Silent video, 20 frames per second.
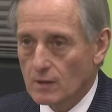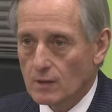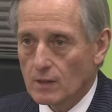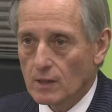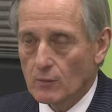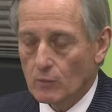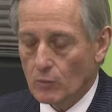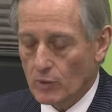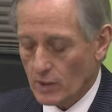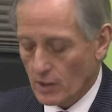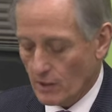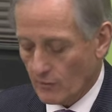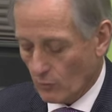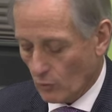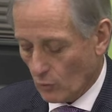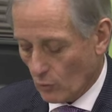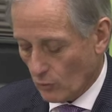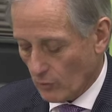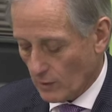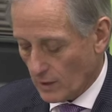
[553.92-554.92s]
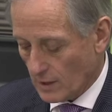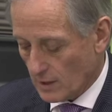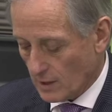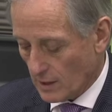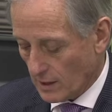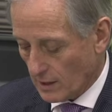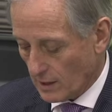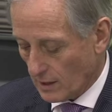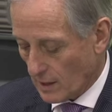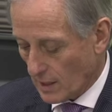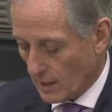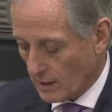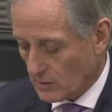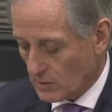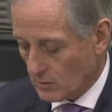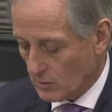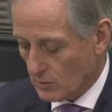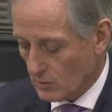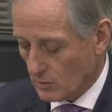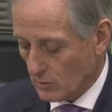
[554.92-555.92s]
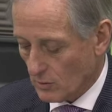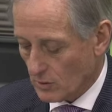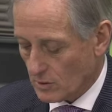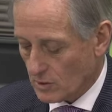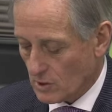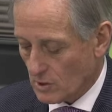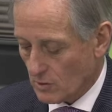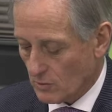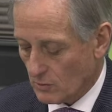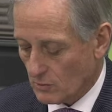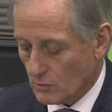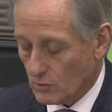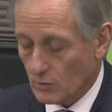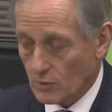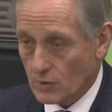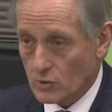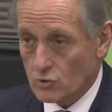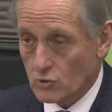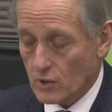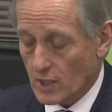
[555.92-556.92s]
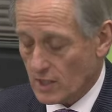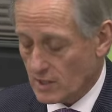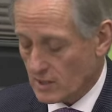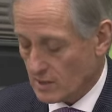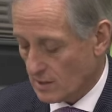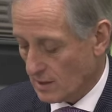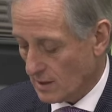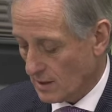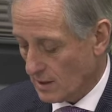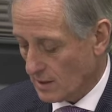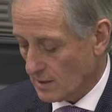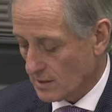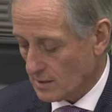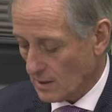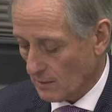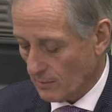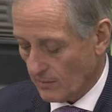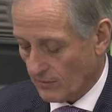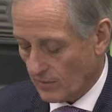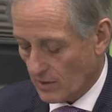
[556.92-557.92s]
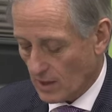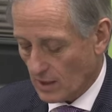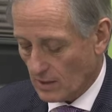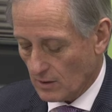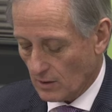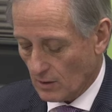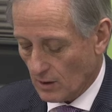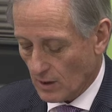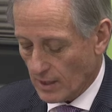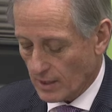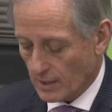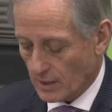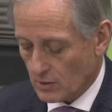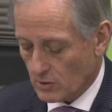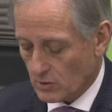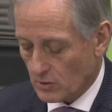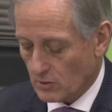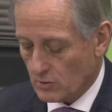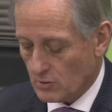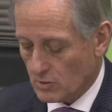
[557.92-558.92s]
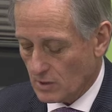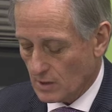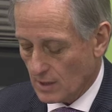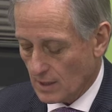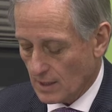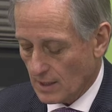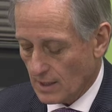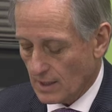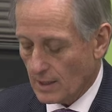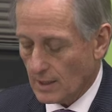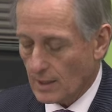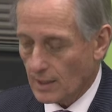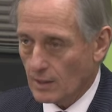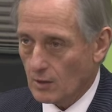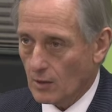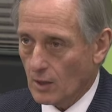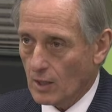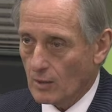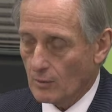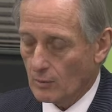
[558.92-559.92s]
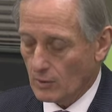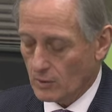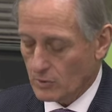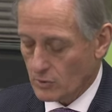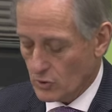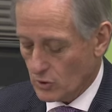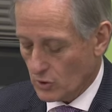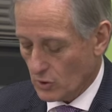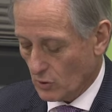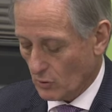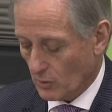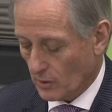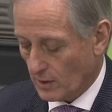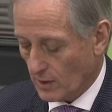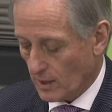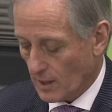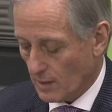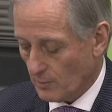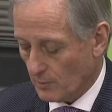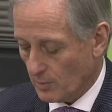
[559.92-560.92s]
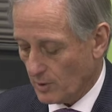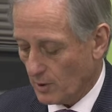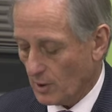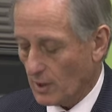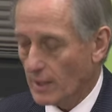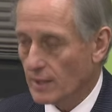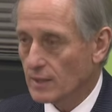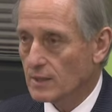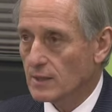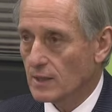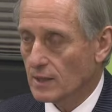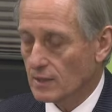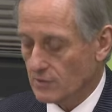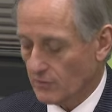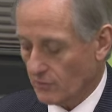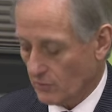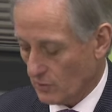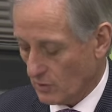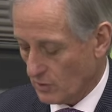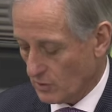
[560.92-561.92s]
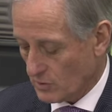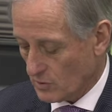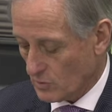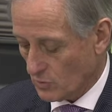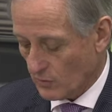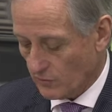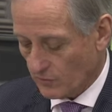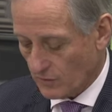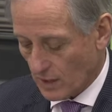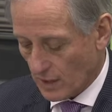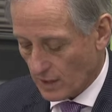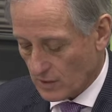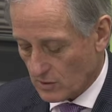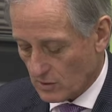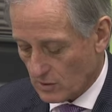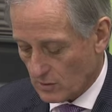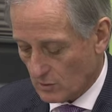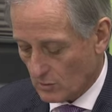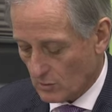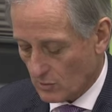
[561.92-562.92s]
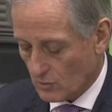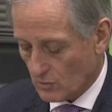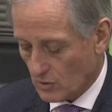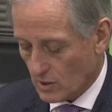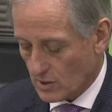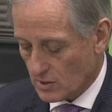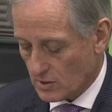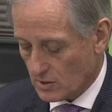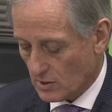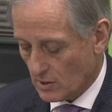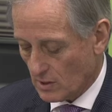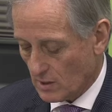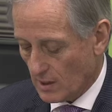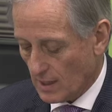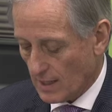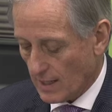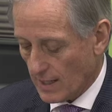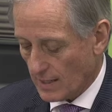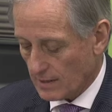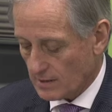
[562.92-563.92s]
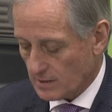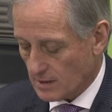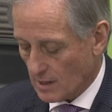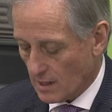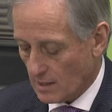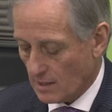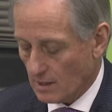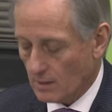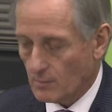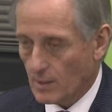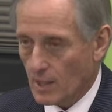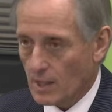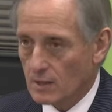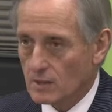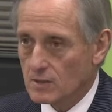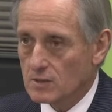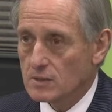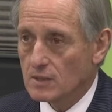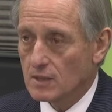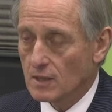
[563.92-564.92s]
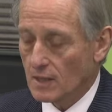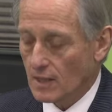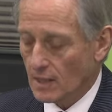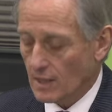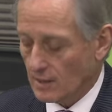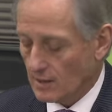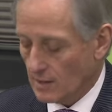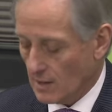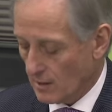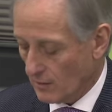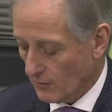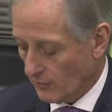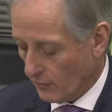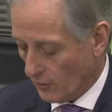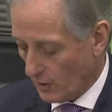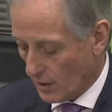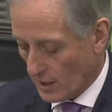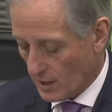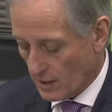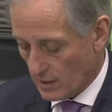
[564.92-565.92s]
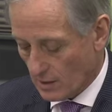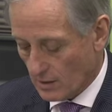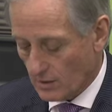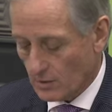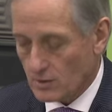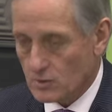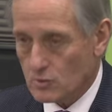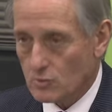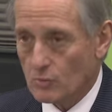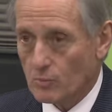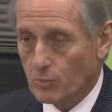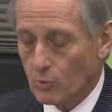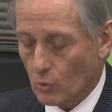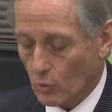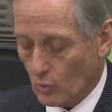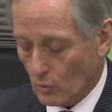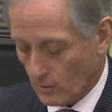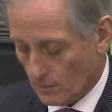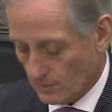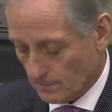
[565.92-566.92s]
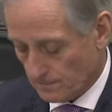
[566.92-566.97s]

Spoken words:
and we have already taken action to address some of the underlying issues, and I will ensure that MPI takes further swift action to address outstanding matters identified in this report.